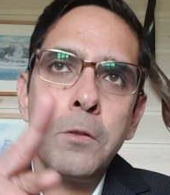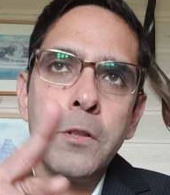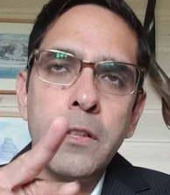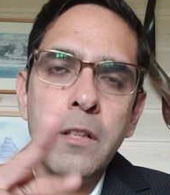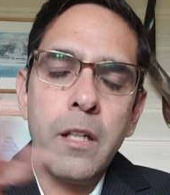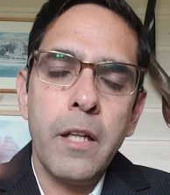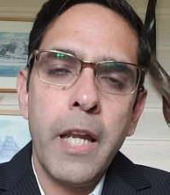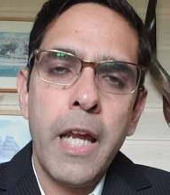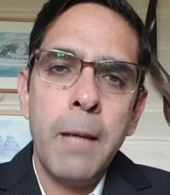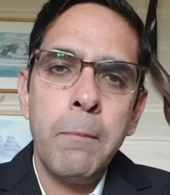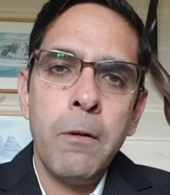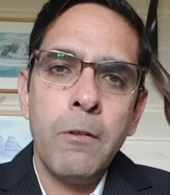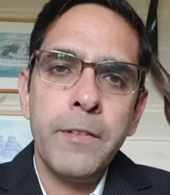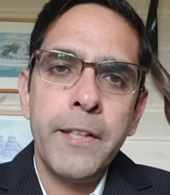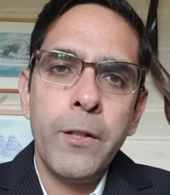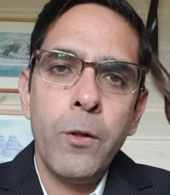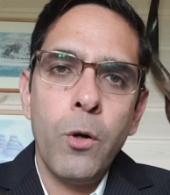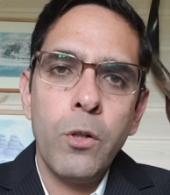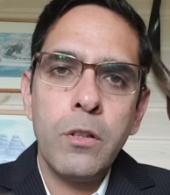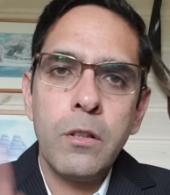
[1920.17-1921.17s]
put the name of
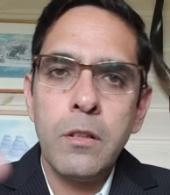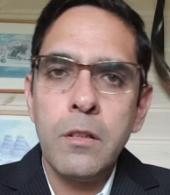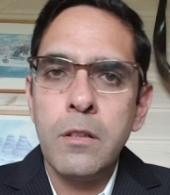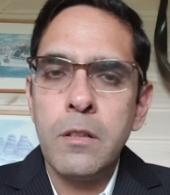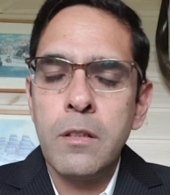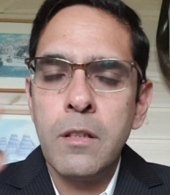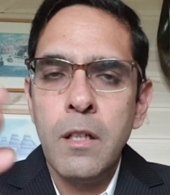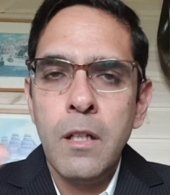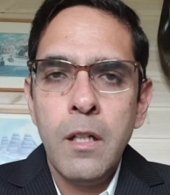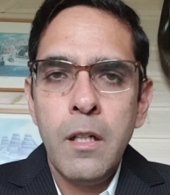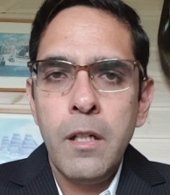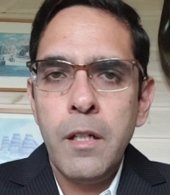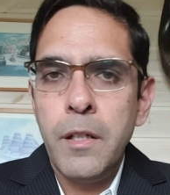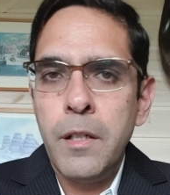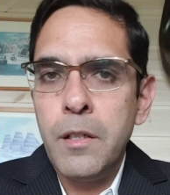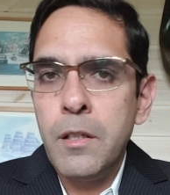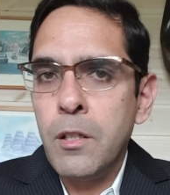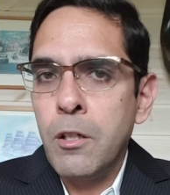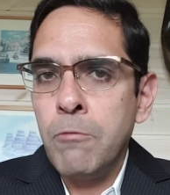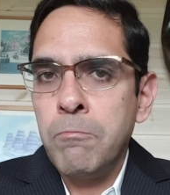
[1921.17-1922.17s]
the author,
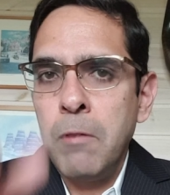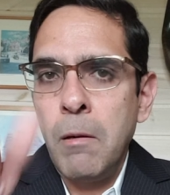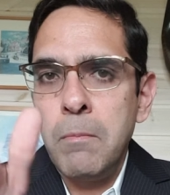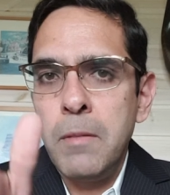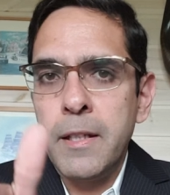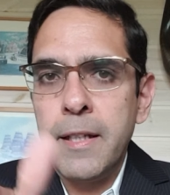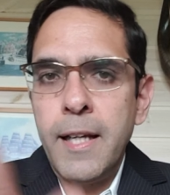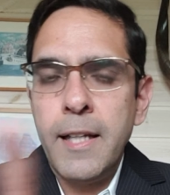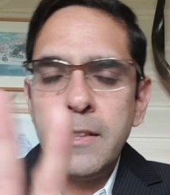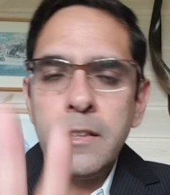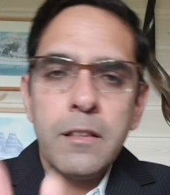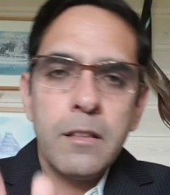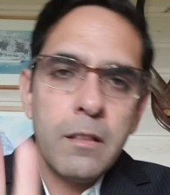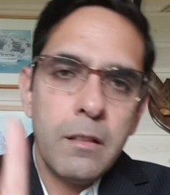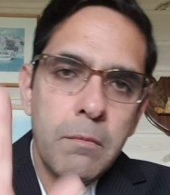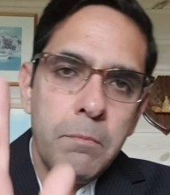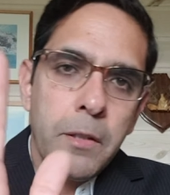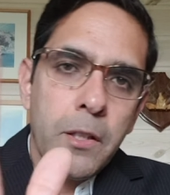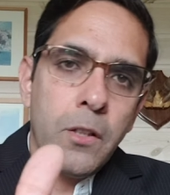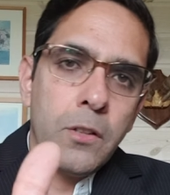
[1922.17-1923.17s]
year of
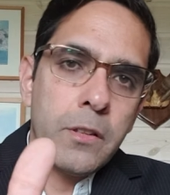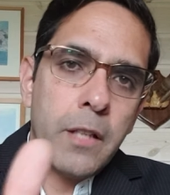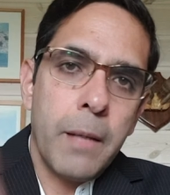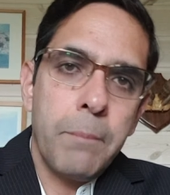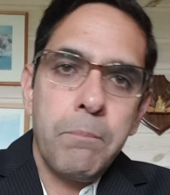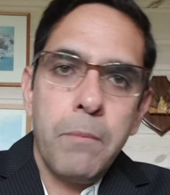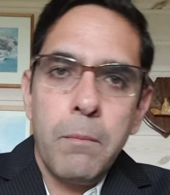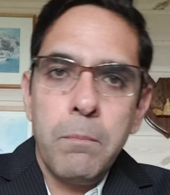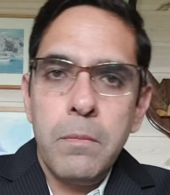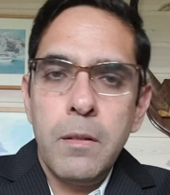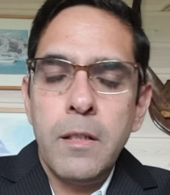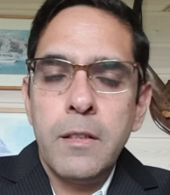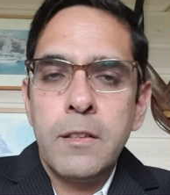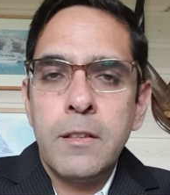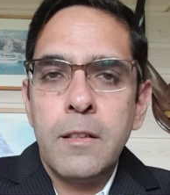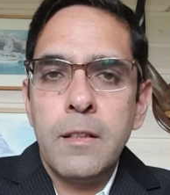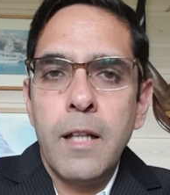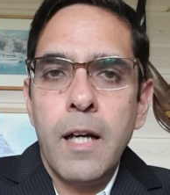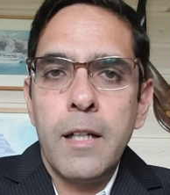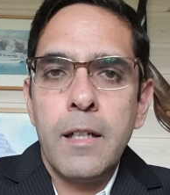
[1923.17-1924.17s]
publication, because I
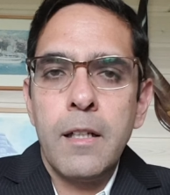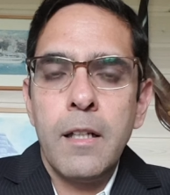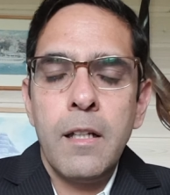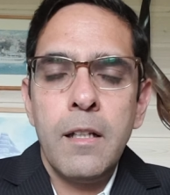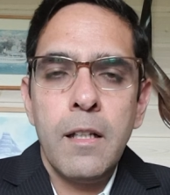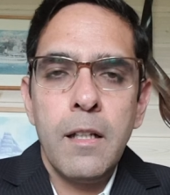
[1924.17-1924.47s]
published that